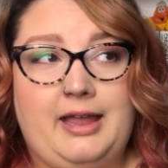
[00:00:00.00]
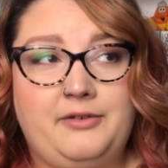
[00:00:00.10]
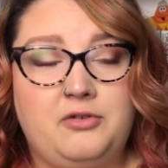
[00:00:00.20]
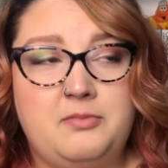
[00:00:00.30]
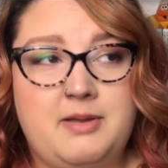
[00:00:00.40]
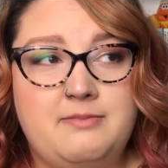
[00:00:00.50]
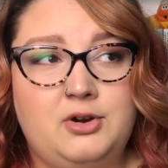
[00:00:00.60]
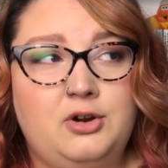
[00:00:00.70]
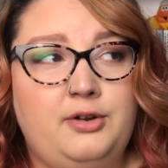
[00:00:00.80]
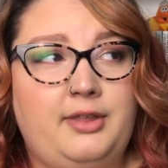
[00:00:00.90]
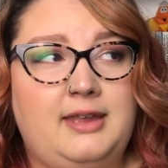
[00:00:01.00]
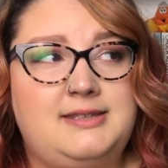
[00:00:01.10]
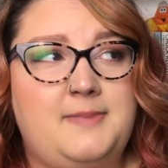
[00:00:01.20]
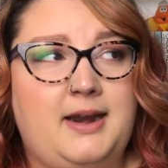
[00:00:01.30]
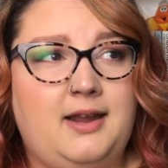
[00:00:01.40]
I remember
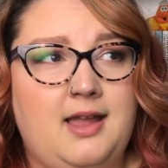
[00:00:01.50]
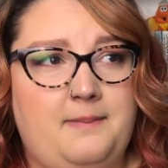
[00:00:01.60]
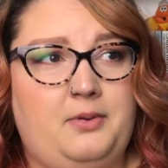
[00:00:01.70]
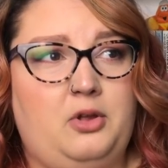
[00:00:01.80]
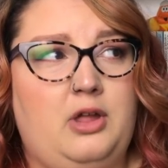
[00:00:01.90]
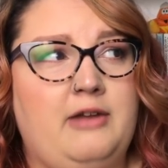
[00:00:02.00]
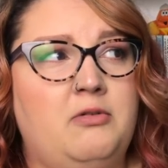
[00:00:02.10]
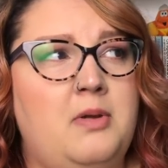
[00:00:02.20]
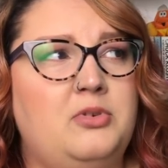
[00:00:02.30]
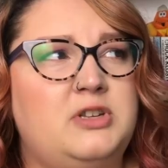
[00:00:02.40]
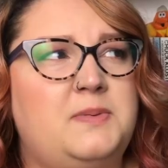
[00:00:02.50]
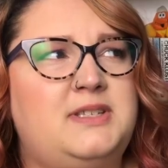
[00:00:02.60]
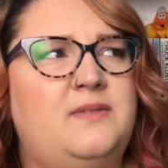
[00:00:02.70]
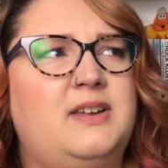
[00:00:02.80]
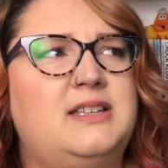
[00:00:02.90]
it's about a couple. I remember a
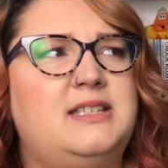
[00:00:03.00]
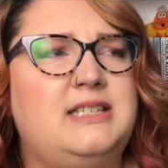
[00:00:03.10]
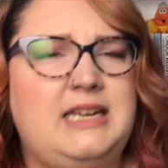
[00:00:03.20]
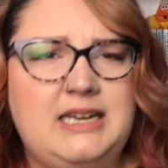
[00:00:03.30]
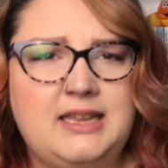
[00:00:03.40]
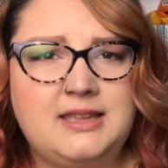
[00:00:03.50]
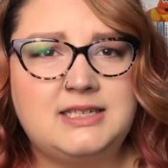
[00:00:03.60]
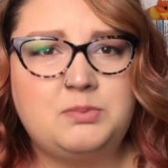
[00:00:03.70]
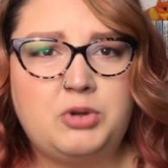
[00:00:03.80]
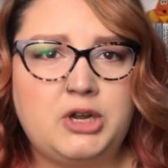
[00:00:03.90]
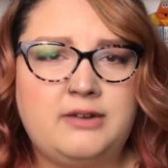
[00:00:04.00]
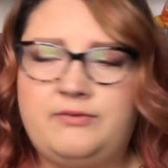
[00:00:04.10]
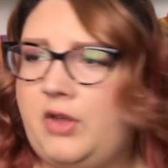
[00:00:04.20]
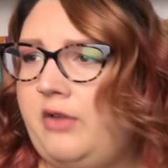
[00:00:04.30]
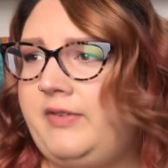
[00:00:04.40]
specific scene in this book
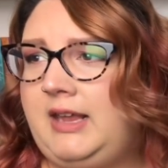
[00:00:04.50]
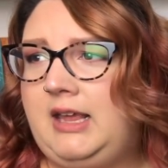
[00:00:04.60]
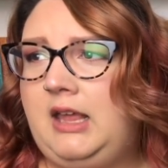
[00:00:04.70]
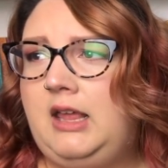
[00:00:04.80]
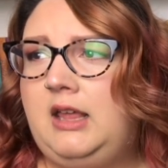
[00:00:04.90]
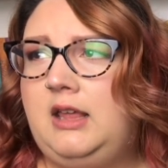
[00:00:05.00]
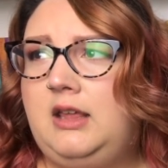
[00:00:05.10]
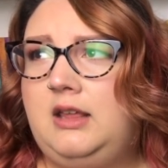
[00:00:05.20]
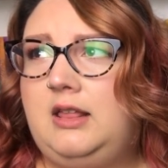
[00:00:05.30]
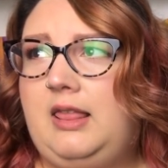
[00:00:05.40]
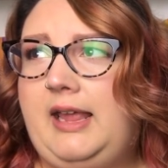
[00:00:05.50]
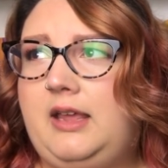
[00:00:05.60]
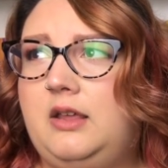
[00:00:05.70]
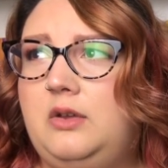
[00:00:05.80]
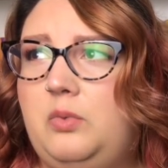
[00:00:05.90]
involving
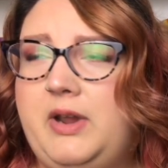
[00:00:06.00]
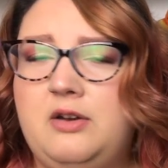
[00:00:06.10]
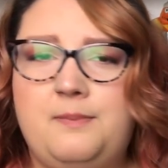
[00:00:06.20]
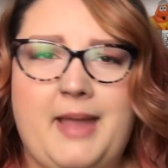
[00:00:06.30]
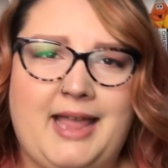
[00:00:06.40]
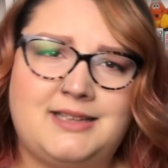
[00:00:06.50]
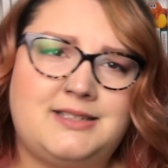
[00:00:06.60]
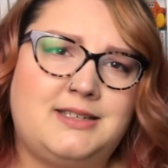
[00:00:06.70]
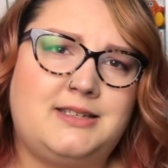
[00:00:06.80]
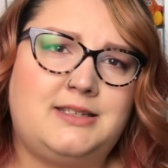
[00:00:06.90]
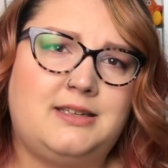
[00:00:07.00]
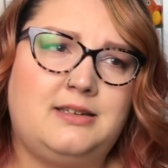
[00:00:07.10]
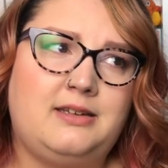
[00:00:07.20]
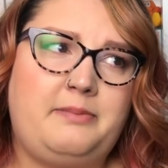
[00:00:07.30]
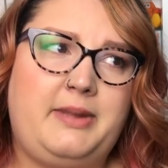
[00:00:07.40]
like weird masks
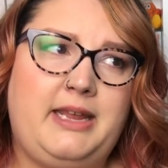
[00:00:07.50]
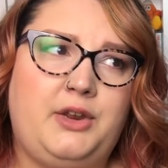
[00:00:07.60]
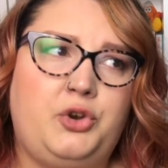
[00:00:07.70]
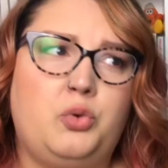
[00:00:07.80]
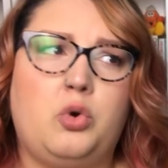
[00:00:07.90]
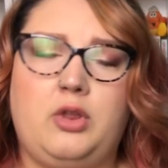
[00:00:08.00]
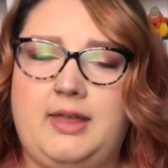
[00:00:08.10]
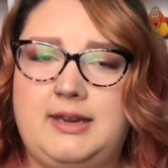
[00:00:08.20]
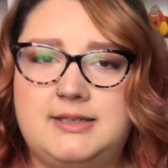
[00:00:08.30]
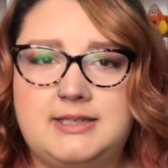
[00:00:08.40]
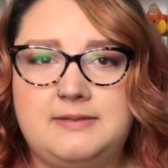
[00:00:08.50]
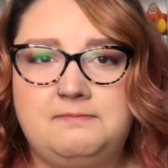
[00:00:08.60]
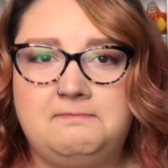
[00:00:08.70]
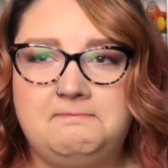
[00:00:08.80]
and being in New Orleans.